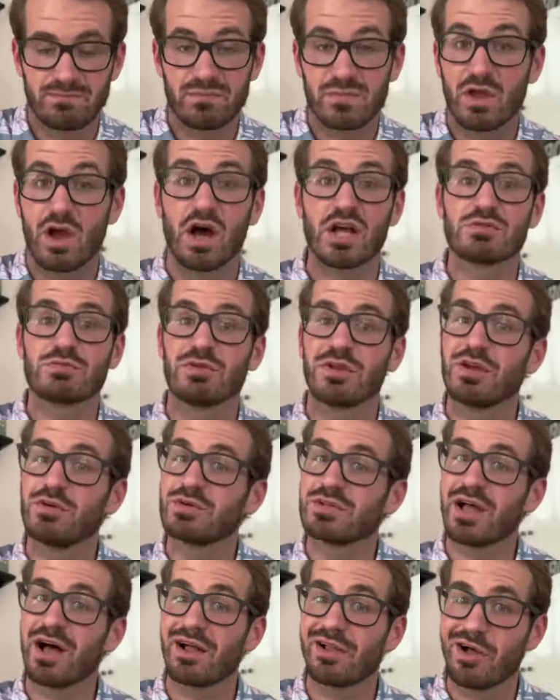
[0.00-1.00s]
Cost per lead was
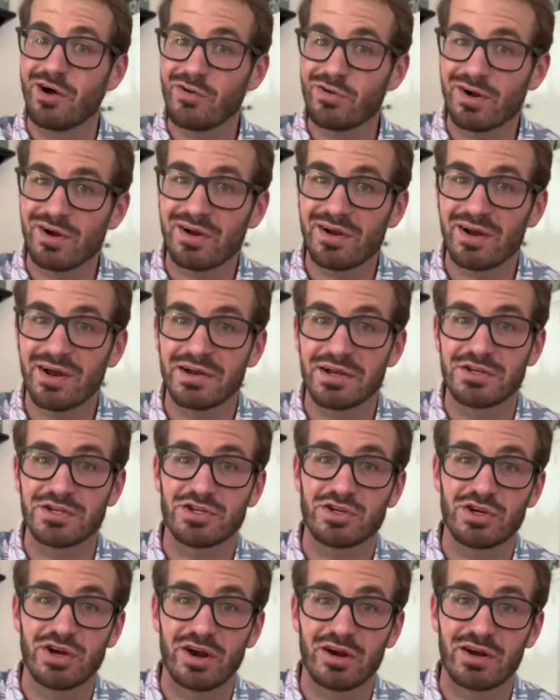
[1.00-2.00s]
a lot lower on
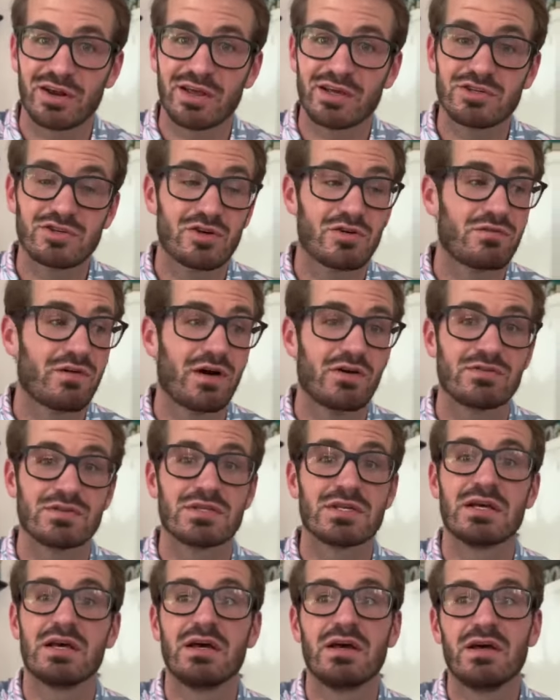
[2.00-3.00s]
industry targeting. So if I was
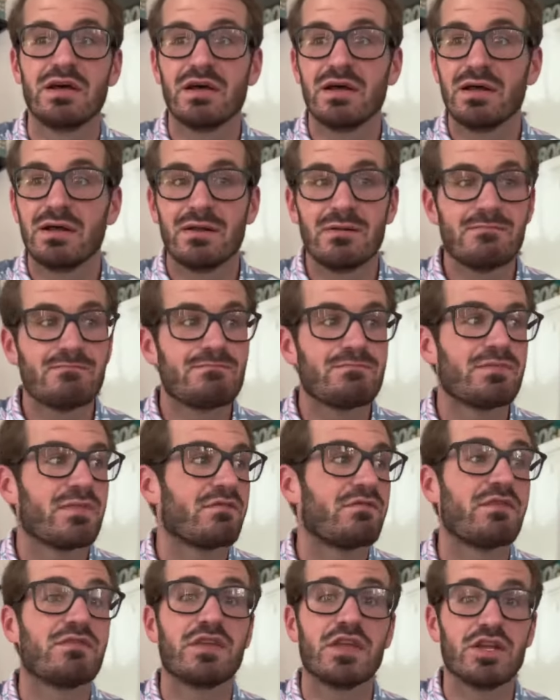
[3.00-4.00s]
the
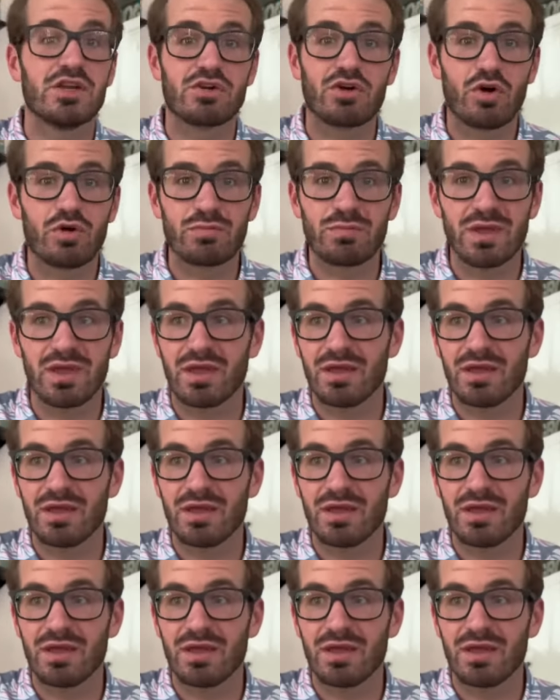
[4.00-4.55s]
15 year old me,